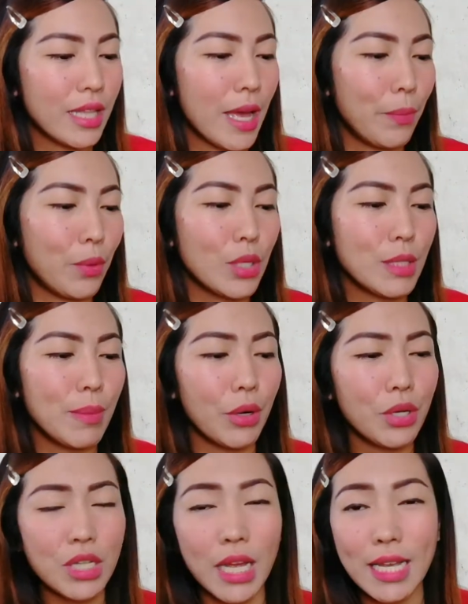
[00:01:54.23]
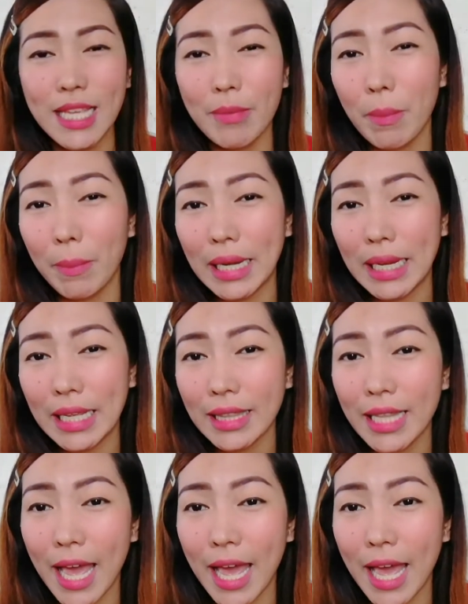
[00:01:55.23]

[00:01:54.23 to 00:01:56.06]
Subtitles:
Tapos, meron siya kasamang maliit